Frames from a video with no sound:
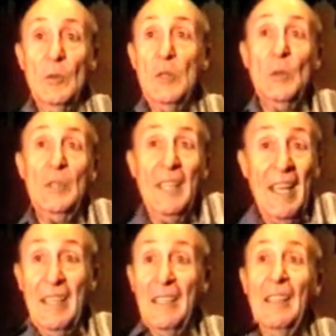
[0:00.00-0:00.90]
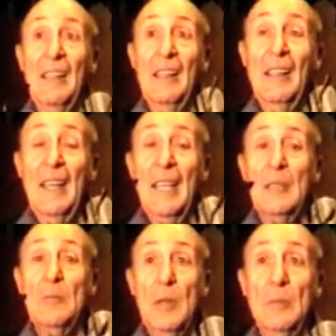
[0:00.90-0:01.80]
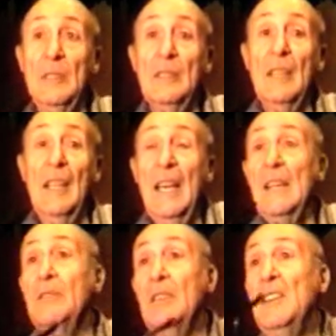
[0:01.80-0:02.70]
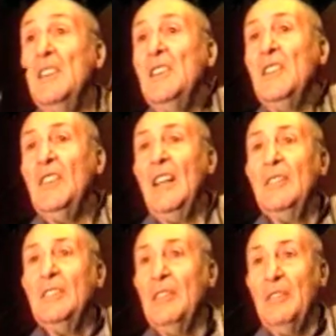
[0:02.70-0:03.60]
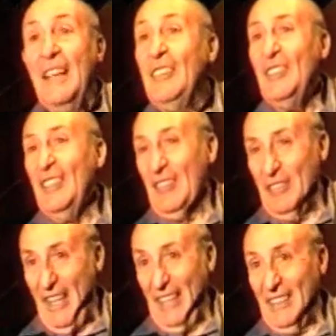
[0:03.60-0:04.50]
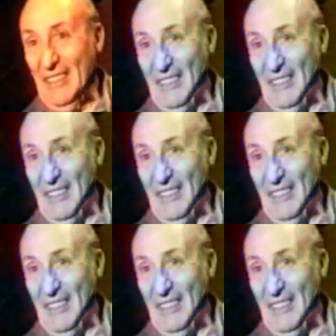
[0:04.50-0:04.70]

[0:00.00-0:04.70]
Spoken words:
which were taken at a moment out of self-defense, in effect.